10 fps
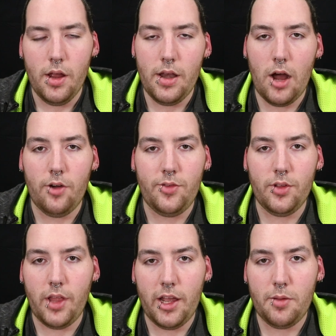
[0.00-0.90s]
Now if
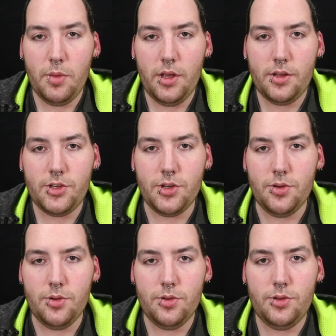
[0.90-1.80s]
you'd like me
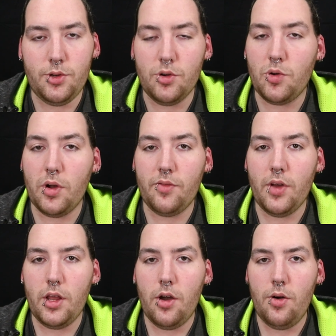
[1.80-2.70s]
to do a quick
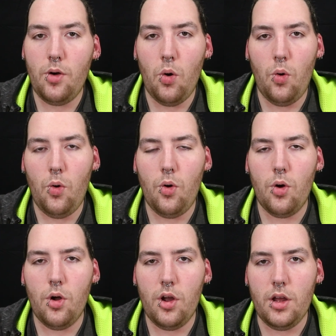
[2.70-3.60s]
video,
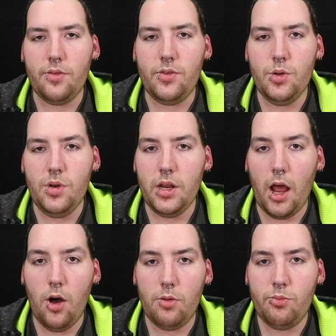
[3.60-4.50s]
or if you need
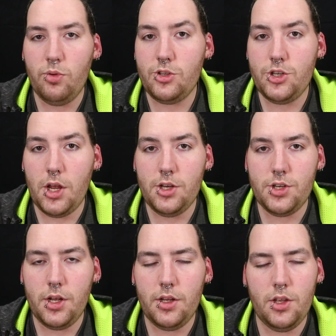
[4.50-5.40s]
help with
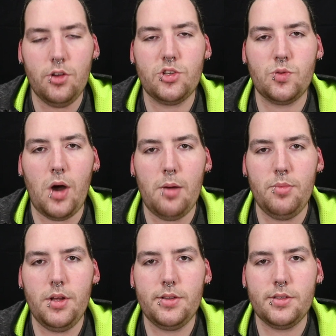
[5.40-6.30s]
changing your
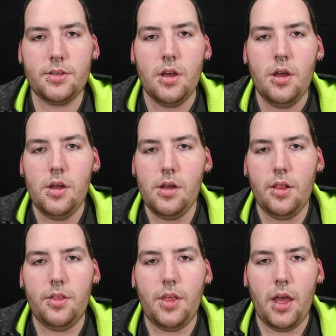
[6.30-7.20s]
swapness,
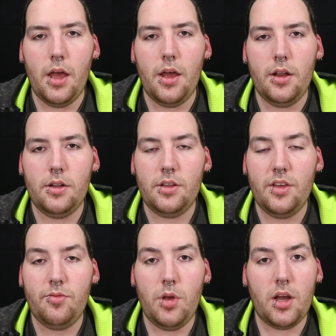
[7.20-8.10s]
then
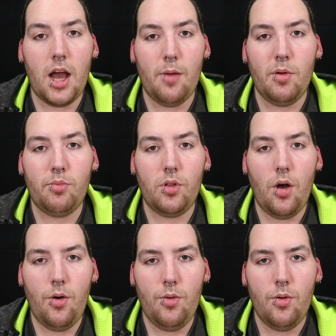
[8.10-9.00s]
leave me a comment
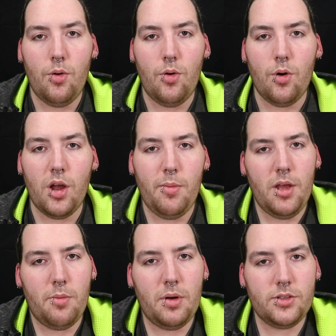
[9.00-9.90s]
below or hit
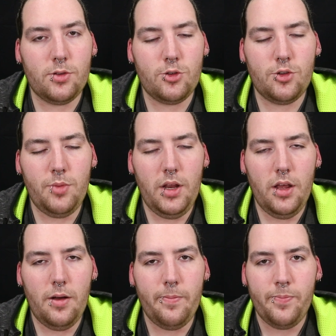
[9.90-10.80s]
me up on social
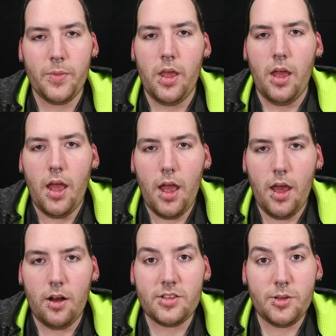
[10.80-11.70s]
media
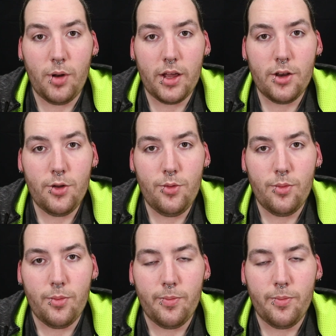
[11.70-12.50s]
and I'll see what I can do.